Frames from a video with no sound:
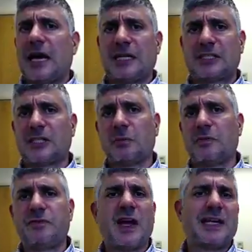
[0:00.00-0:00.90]
some
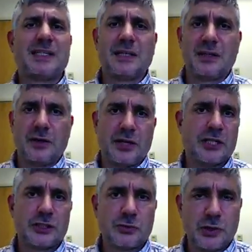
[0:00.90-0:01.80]
event in their
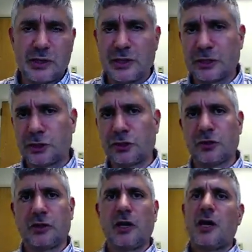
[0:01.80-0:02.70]
history that
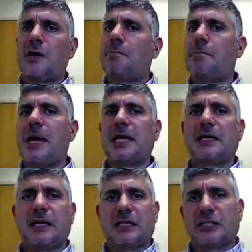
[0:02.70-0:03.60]
should make
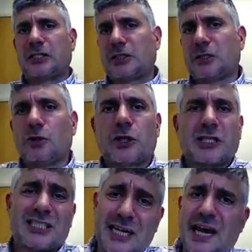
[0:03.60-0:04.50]
us look
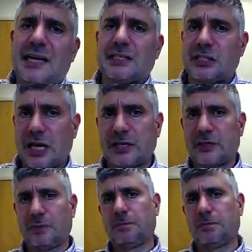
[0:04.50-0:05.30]
askance at them.